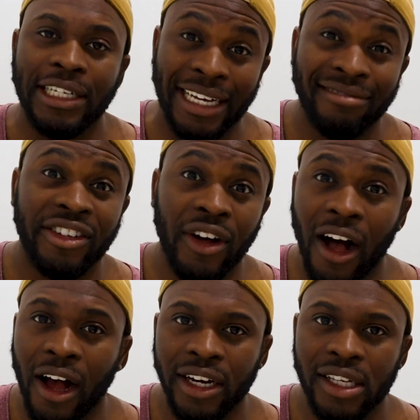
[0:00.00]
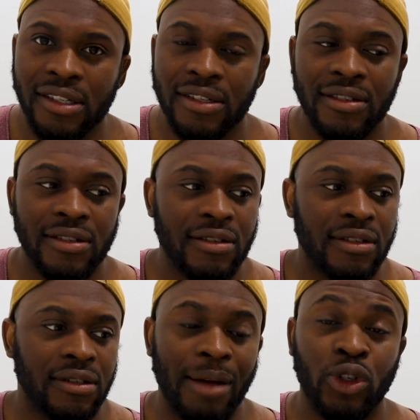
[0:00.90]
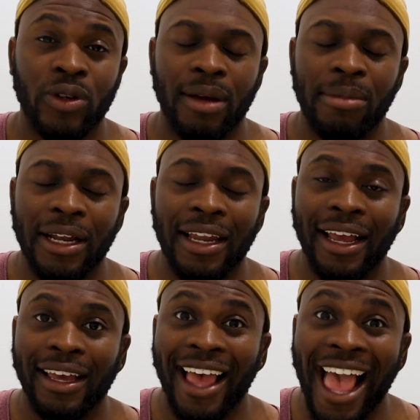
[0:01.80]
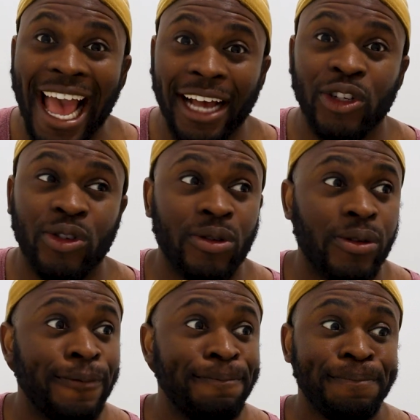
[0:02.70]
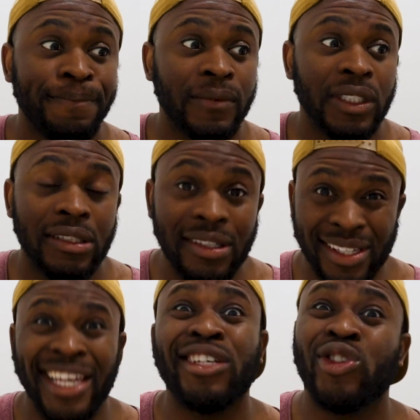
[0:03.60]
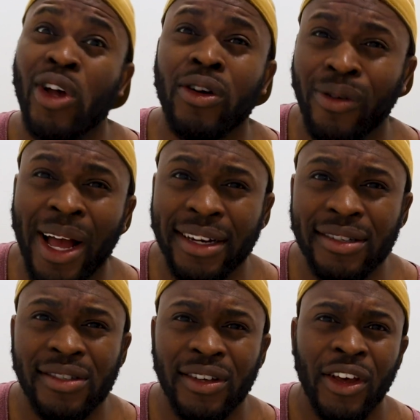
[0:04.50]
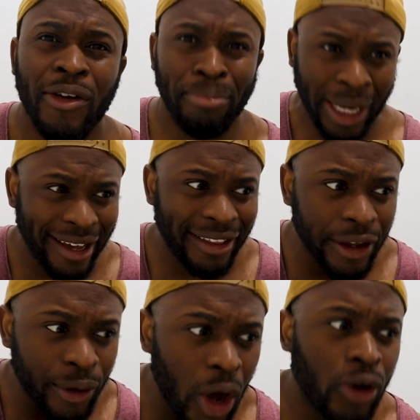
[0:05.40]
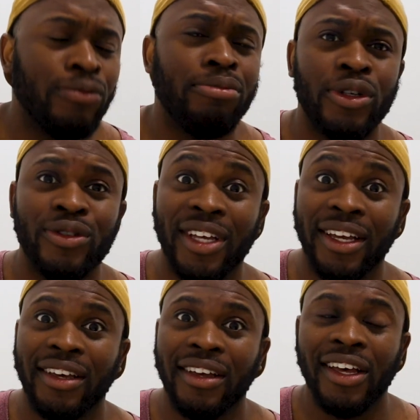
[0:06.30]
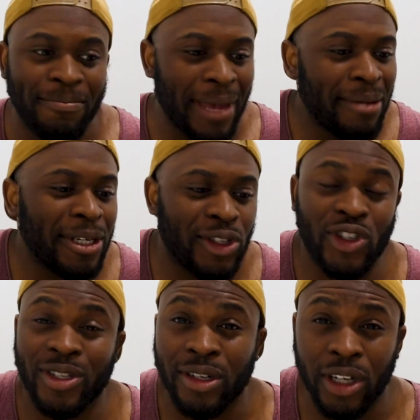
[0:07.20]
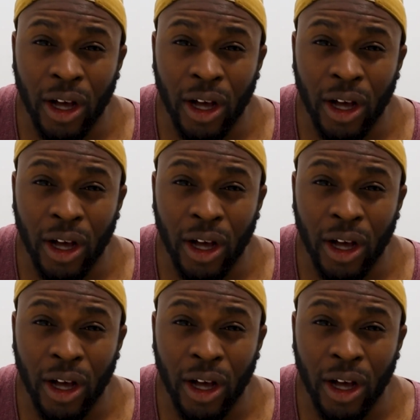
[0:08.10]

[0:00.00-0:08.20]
cover artists. I'm talking about like actual singer-songwriters playing their own music. Maybe it's just a